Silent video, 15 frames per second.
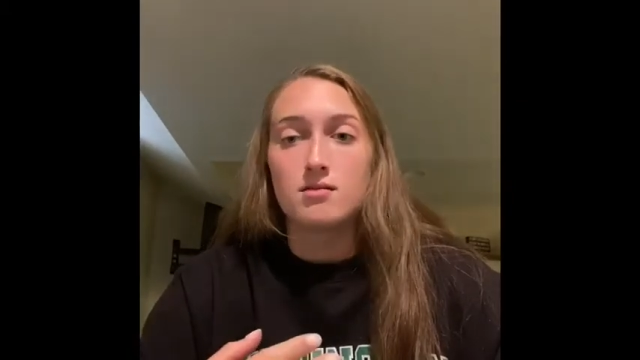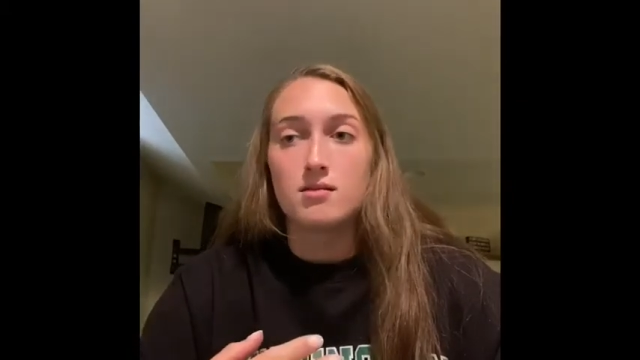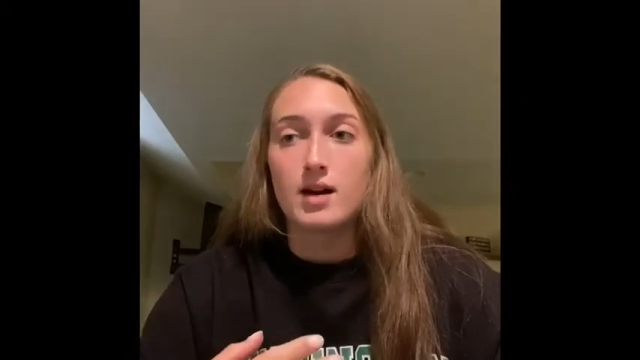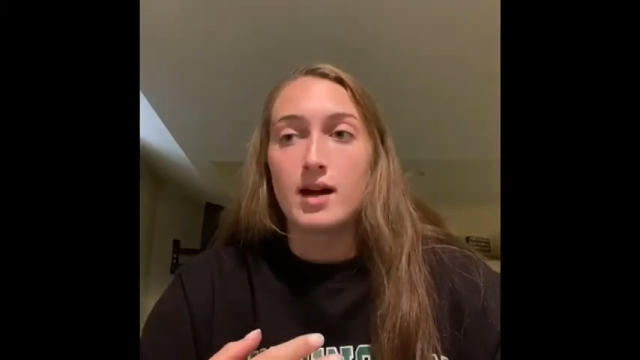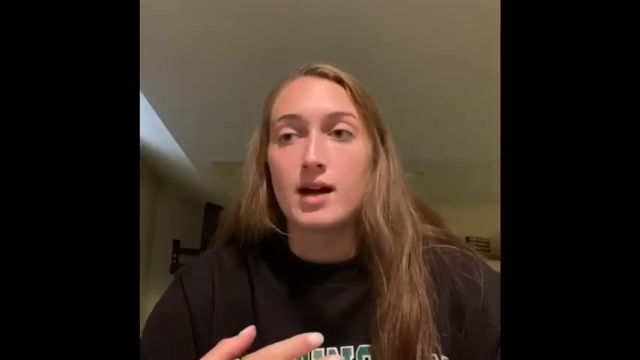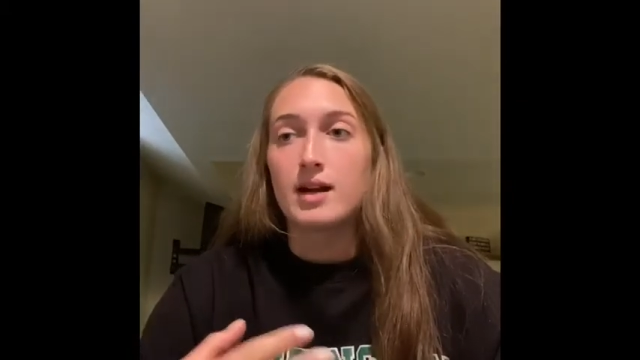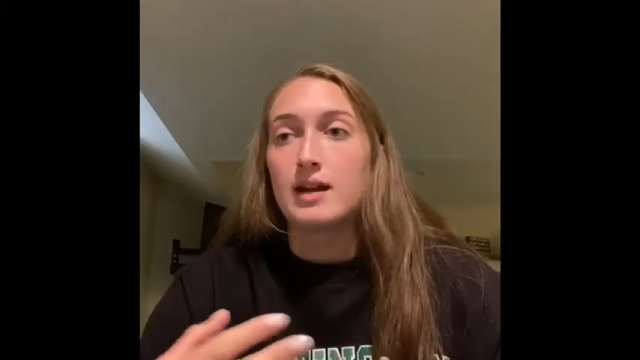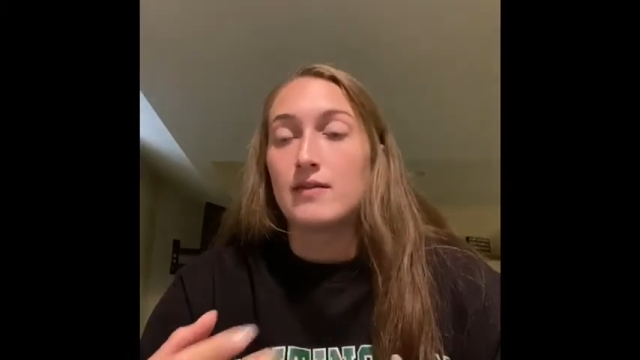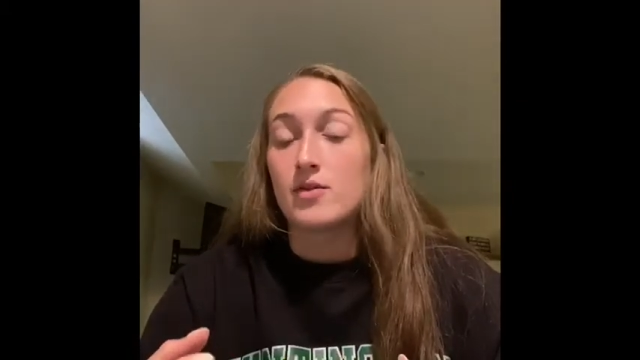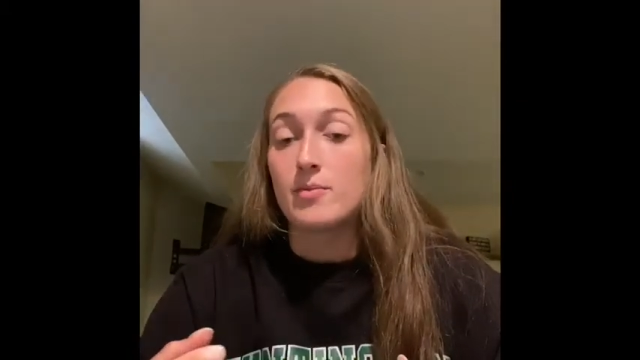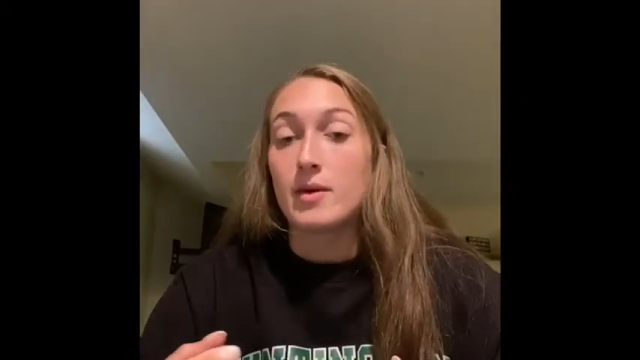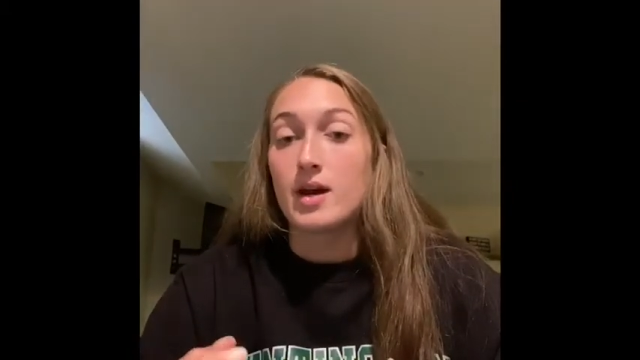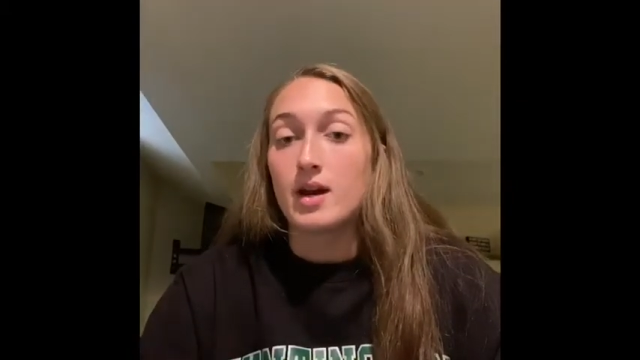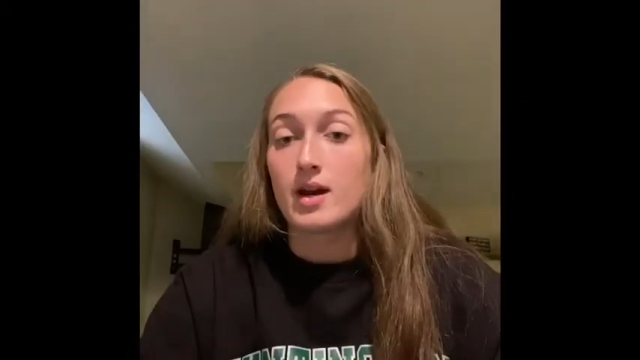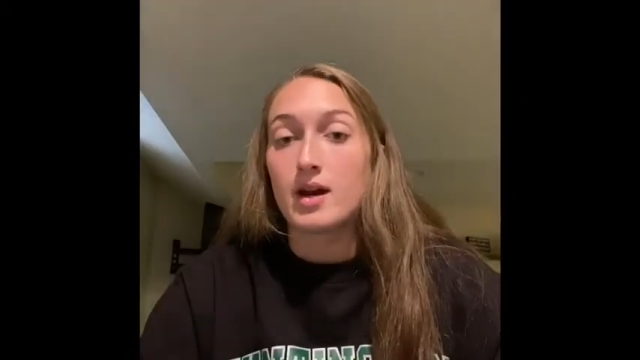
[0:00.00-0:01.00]
I had never
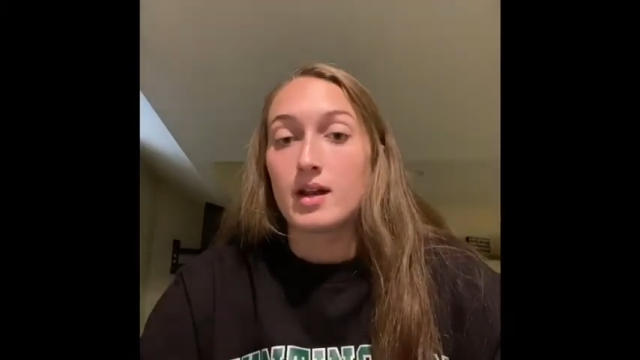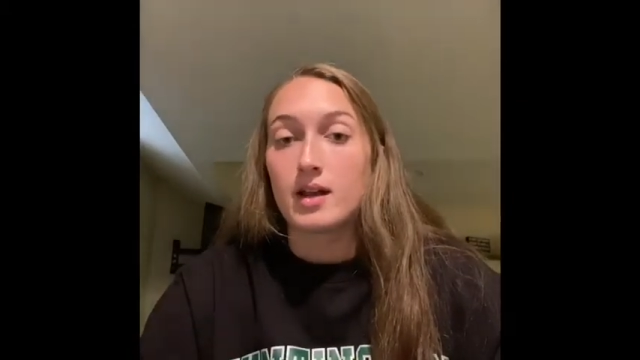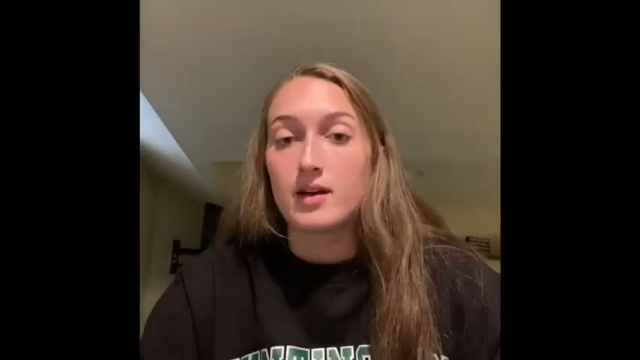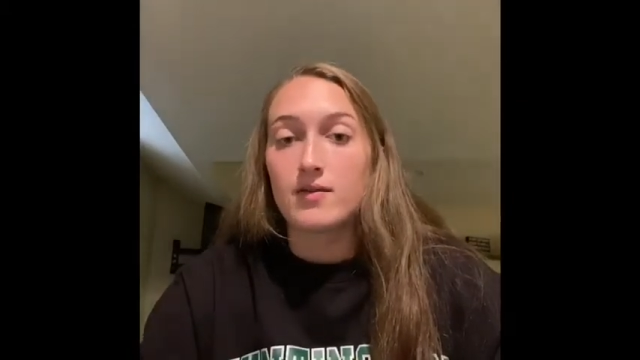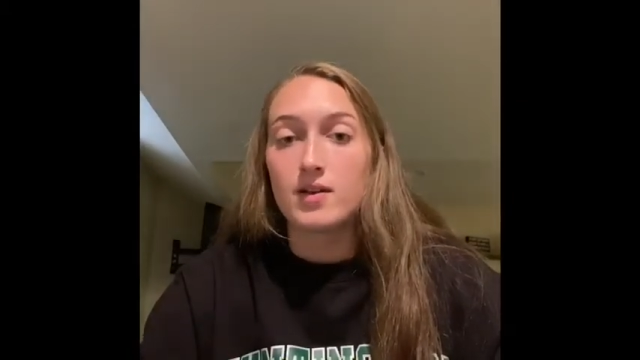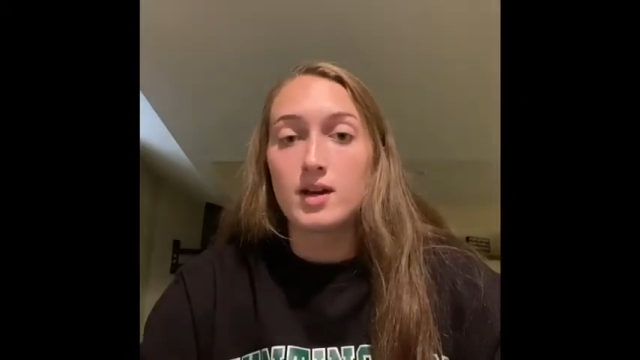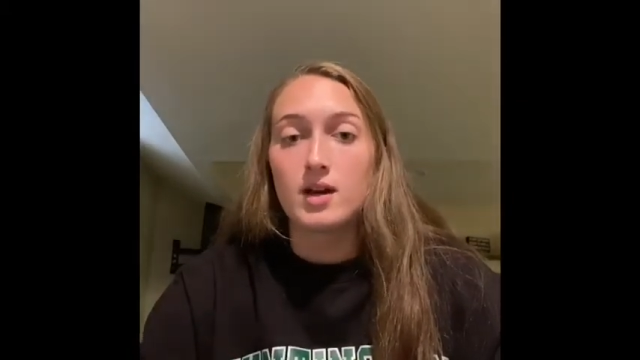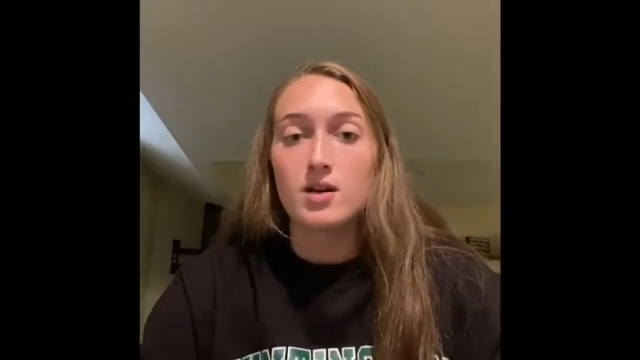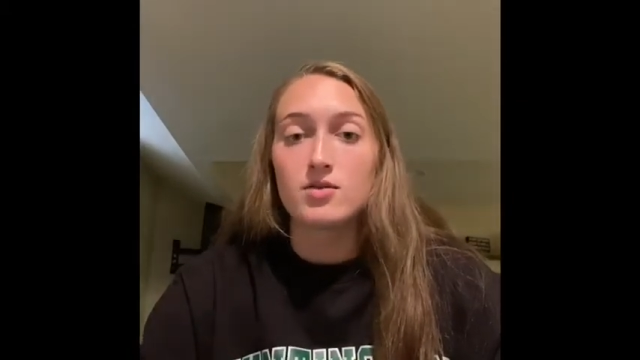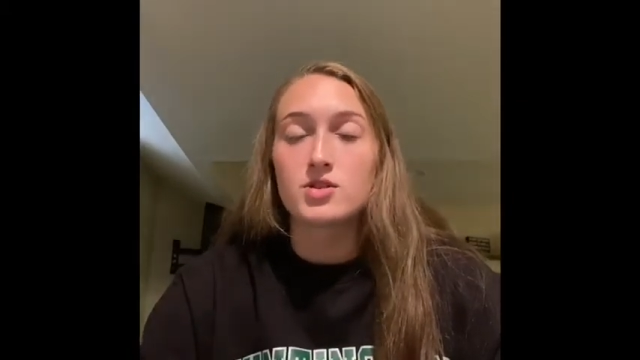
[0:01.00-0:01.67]
made a highlight video,